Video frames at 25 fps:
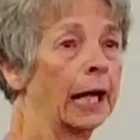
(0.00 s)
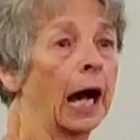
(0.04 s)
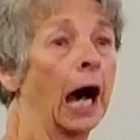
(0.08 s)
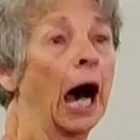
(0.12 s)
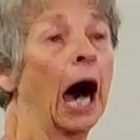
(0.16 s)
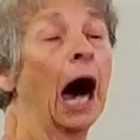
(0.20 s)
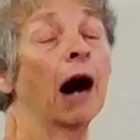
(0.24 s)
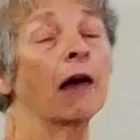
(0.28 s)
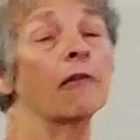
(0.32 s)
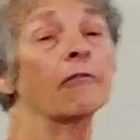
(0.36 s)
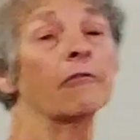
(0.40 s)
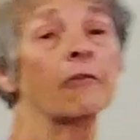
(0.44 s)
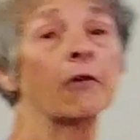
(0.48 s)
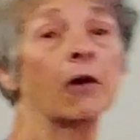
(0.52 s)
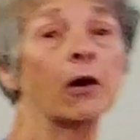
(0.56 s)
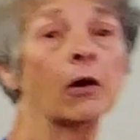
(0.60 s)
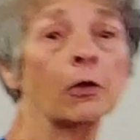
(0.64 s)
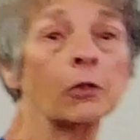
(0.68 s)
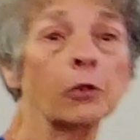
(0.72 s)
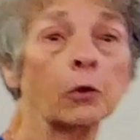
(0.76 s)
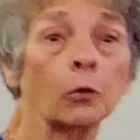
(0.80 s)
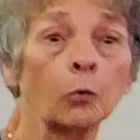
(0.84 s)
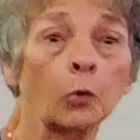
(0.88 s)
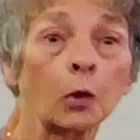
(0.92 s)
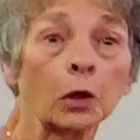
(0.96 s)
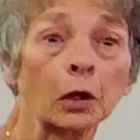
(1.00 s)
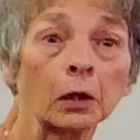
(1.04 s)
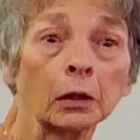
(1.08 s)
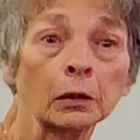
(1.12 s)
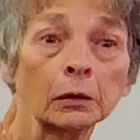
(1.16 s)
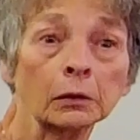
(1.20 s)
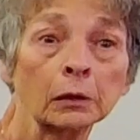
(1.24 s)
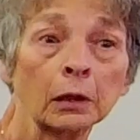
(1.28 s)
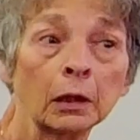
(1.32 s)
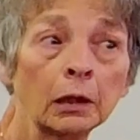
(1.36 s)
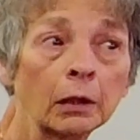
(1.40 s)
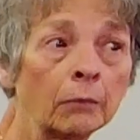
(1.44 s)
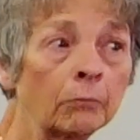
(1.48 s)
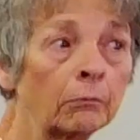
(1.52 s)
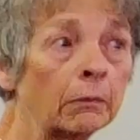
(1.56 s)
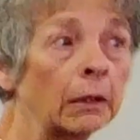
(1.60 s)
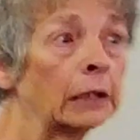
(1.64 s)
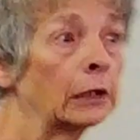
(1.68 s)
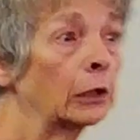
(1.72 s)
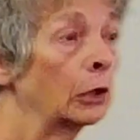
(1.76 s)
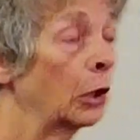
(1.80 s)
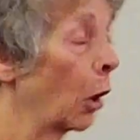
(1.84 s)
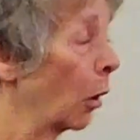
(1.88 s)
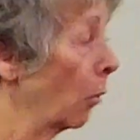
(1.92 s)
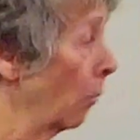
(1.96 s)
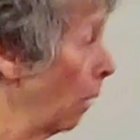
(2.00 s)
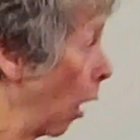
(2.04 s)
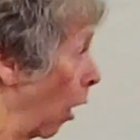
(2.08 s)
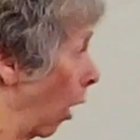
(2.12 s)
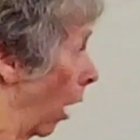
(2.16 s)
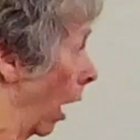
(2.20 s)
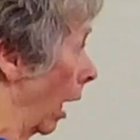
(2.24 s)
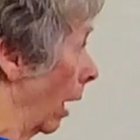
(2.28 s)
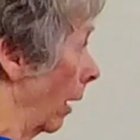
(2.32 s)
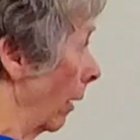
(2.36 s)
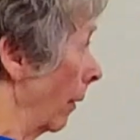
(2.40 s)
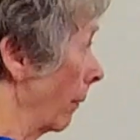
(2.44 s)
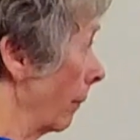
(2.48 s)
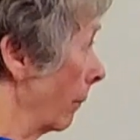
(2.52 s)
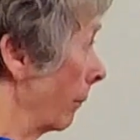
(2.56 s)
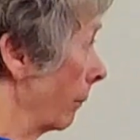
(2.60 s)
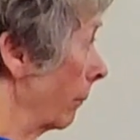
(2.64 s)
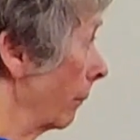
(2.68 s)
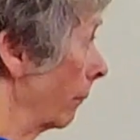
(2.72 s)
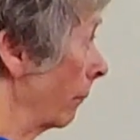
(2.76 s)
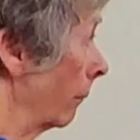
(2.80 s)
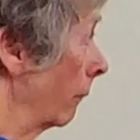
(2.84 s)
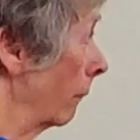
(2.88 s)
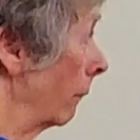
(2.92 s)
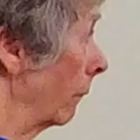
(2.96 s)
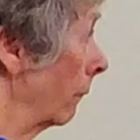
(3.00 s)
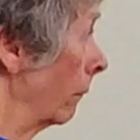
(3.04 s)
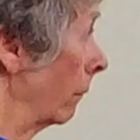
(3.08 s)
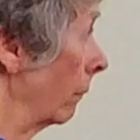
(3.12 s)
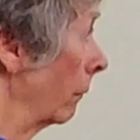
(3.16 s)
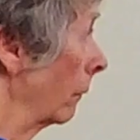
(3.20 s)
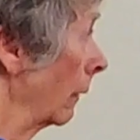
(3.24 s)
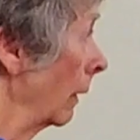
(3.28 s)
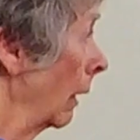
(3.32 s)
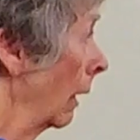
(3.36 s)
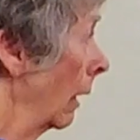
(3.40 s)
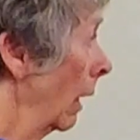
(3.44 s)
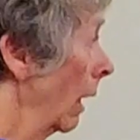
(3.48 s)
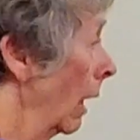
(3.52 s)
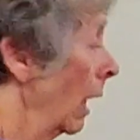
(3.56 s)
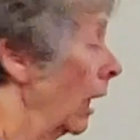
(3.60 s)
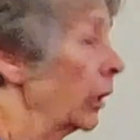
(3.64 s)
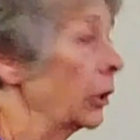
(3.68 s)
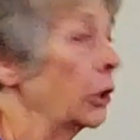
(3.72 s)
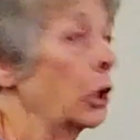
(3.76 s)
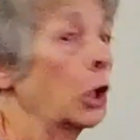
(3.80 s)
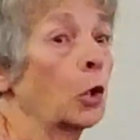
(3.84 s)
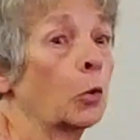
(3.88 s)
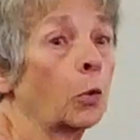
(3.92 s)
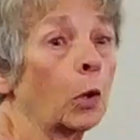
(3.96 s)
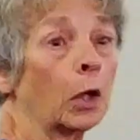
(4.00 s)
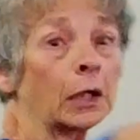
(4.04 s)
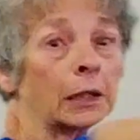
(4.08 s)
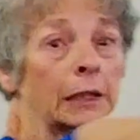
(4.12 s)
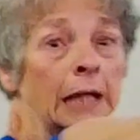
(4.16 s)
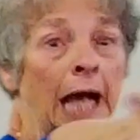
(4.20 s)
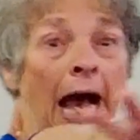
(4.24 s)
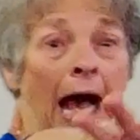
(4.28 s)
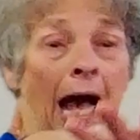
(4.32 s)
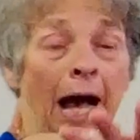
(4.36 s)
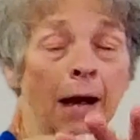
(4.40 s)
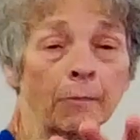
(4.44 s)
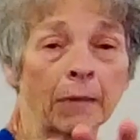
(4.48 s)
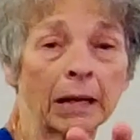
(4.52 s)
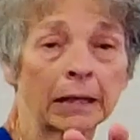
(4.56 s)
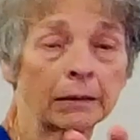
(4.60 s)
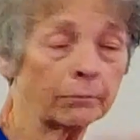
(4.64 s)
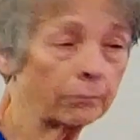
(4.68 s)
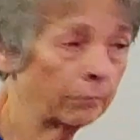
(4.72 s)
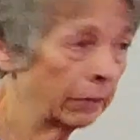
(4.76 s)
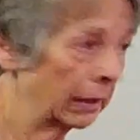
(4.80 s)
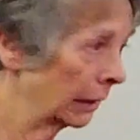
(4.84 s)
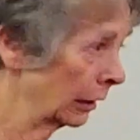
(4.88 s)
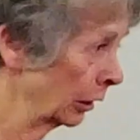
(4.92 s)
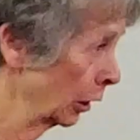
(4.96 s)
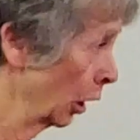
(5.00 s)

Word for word: of the world, but no more. You were common, but